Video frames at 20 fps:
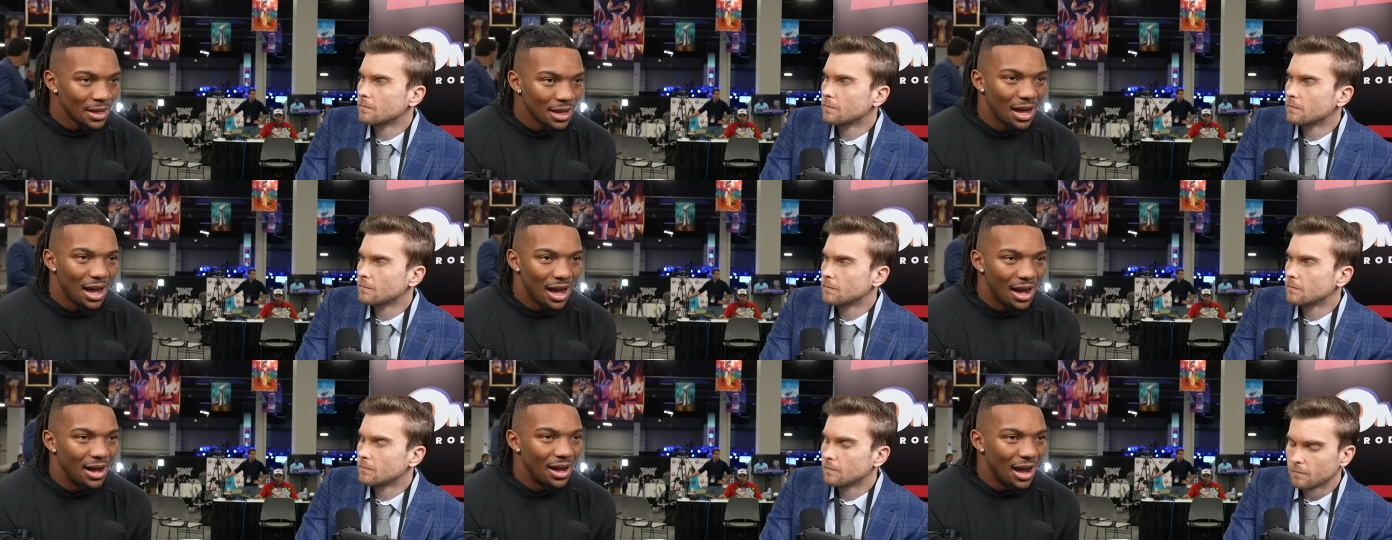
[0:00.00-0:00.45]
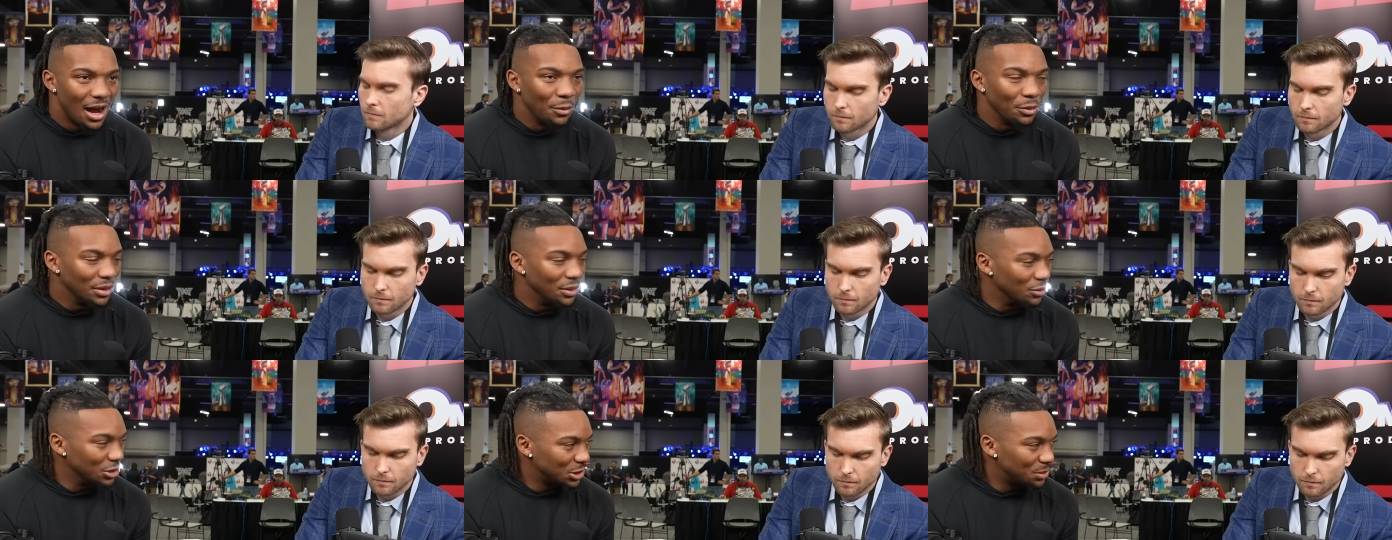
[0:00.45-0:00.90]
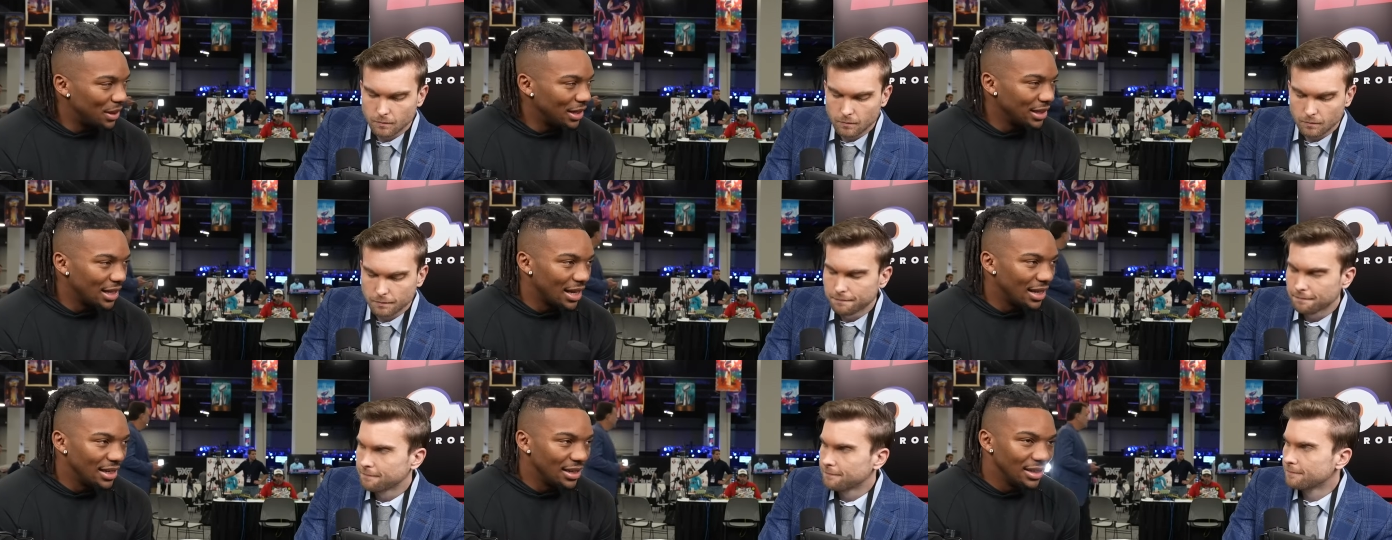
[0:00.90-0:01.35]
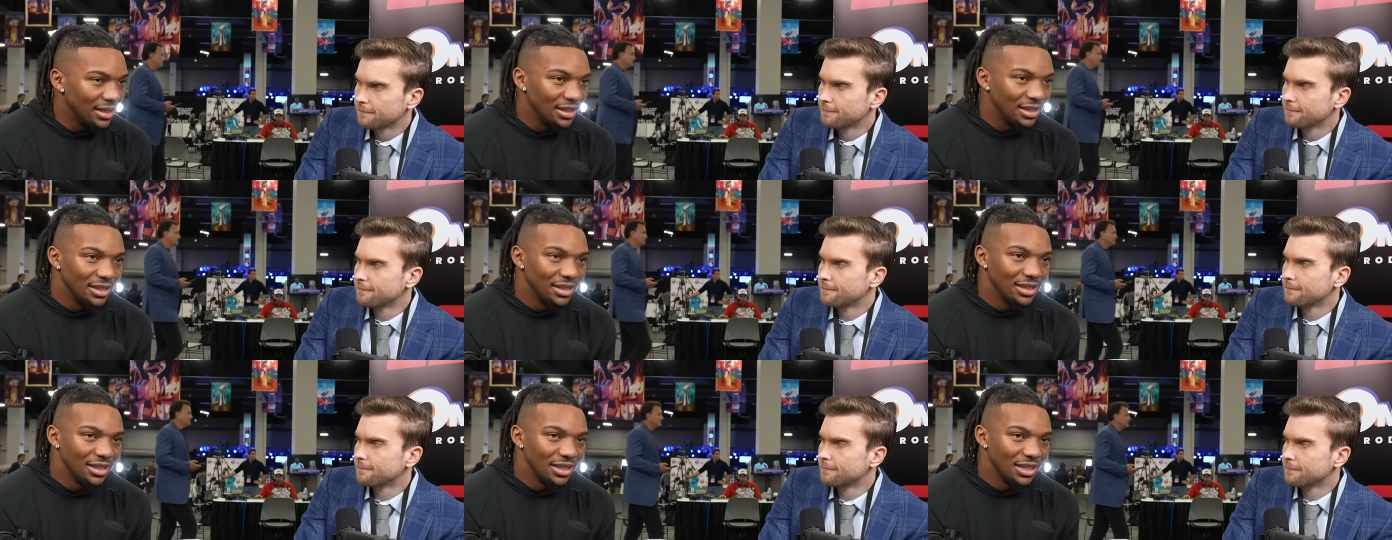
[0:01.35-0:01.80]
Speaker 1: I really respect that
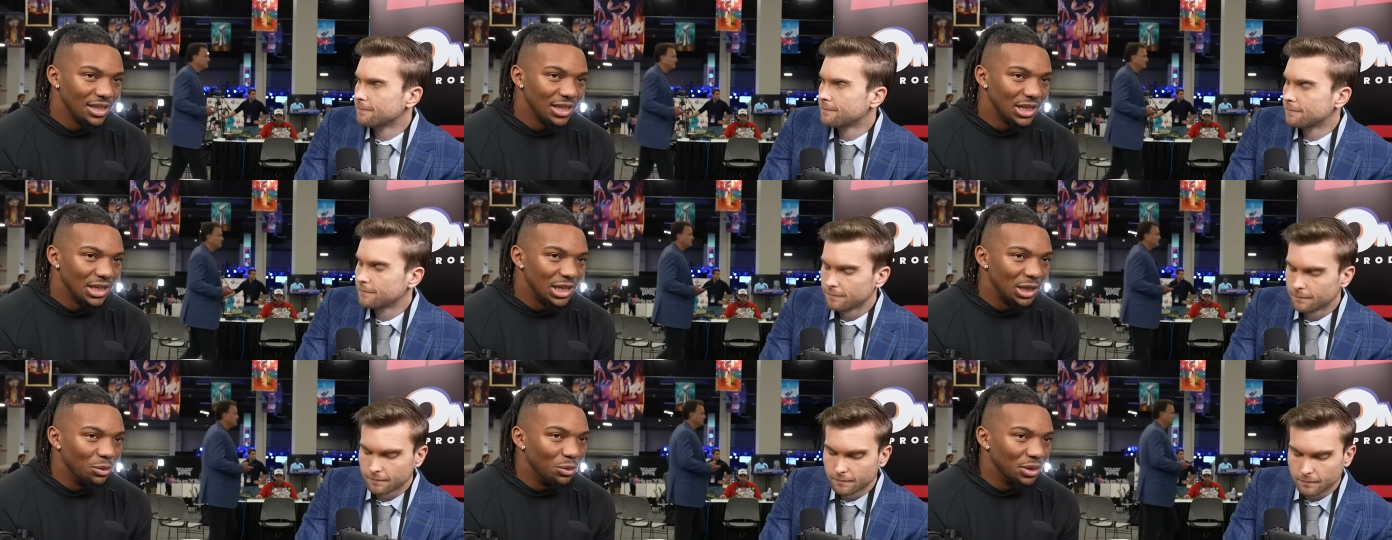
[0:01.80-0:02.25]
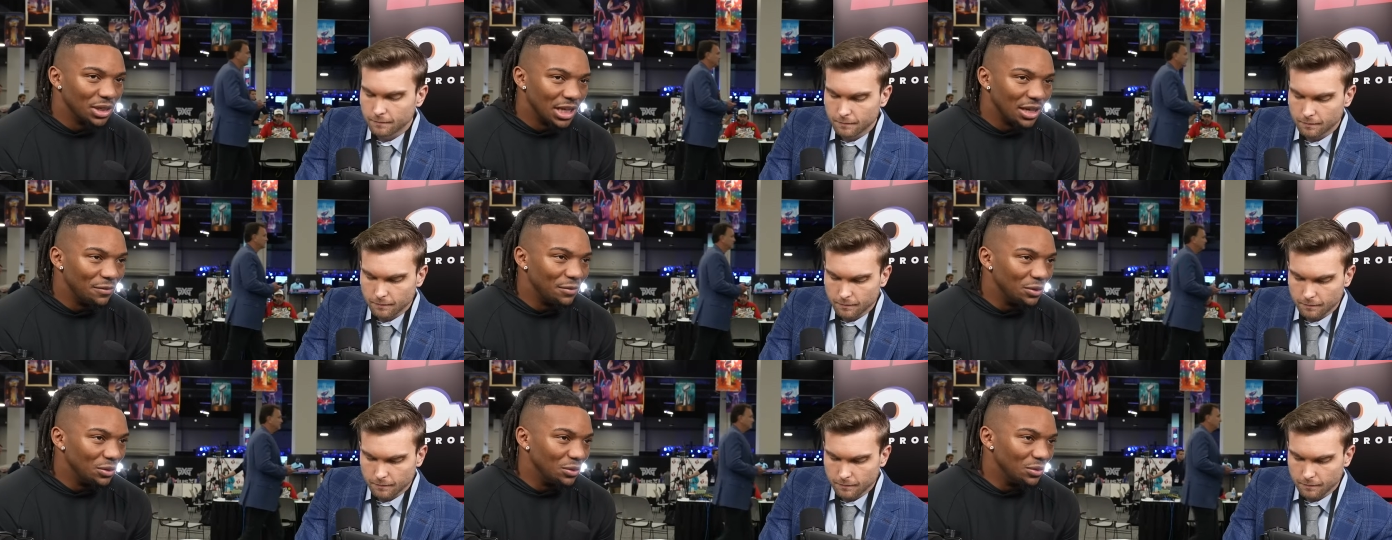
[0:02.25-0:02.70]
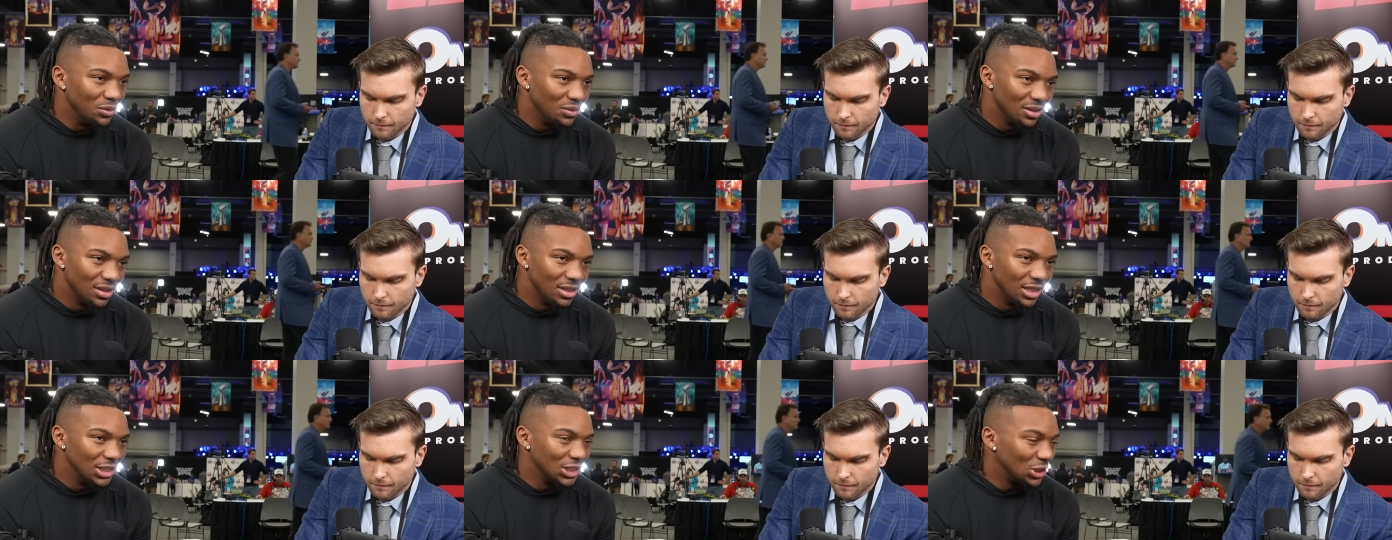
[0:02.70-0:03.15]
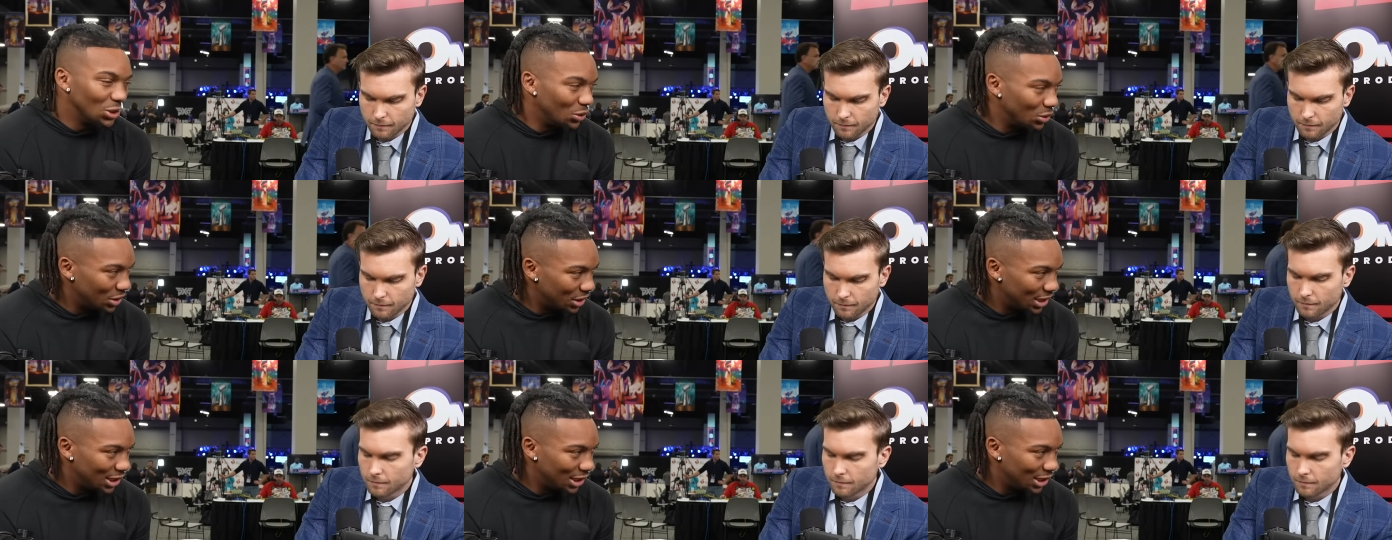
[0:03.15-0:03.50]
he will give you the shoulder.